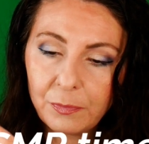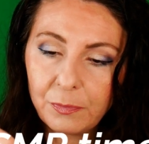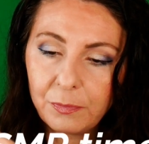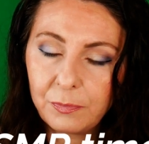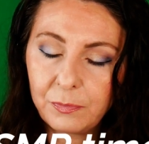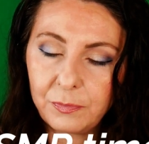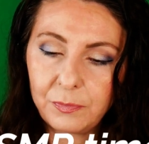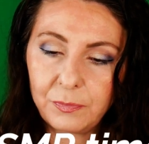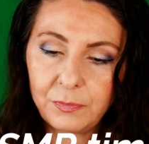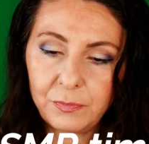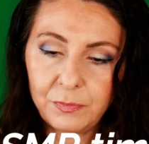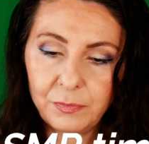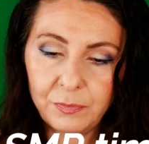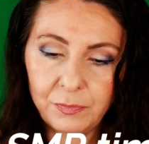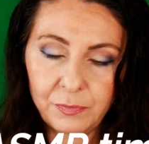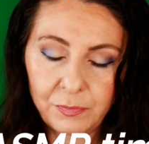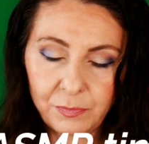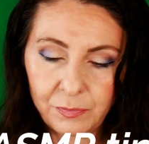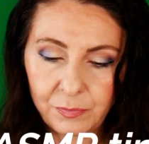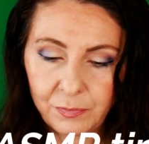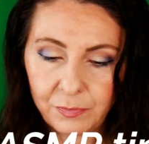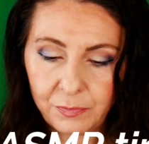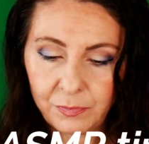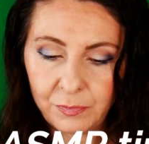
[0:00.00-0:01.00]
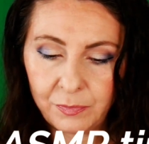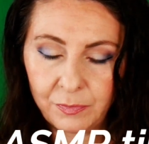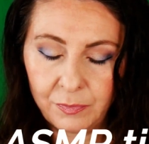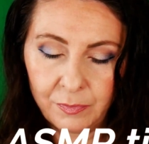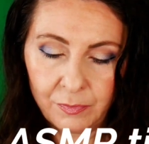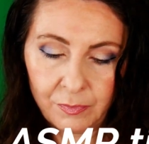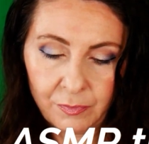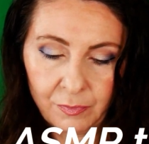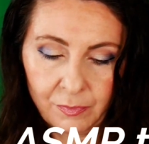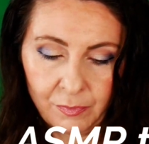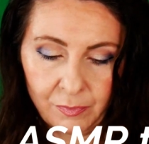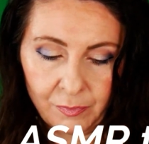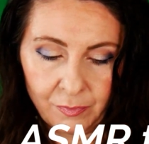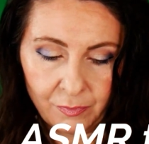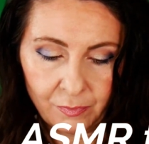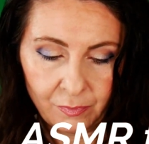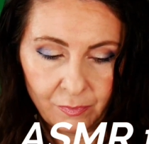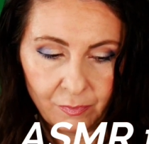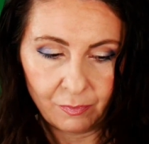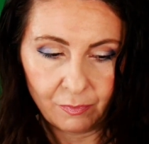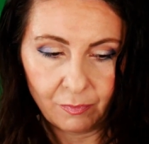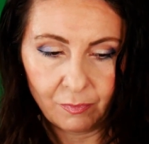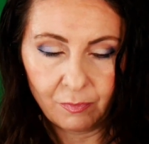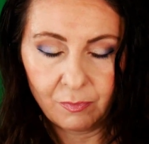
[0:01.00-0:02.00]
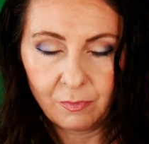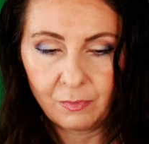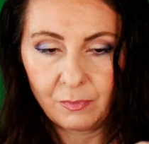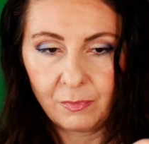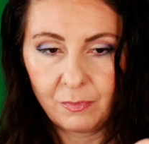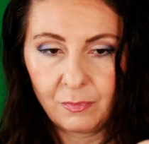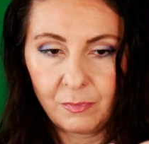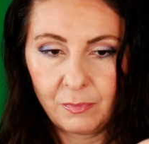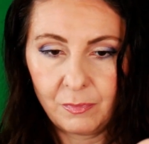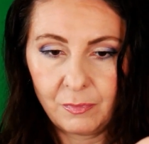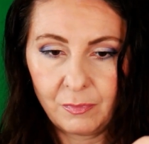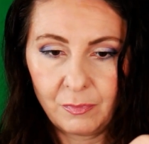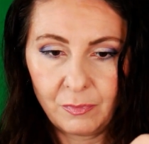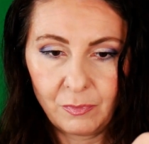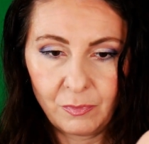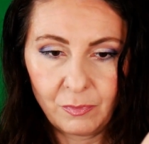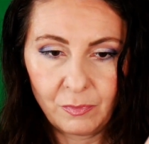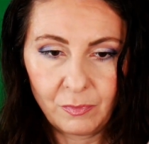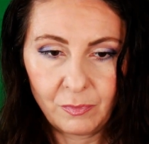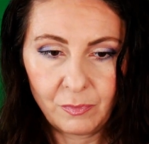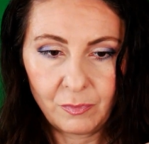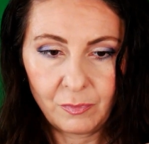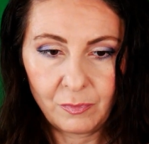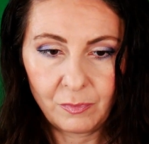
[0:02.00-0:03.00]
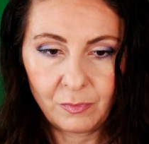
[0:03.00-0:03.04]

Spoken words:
Nothing is said.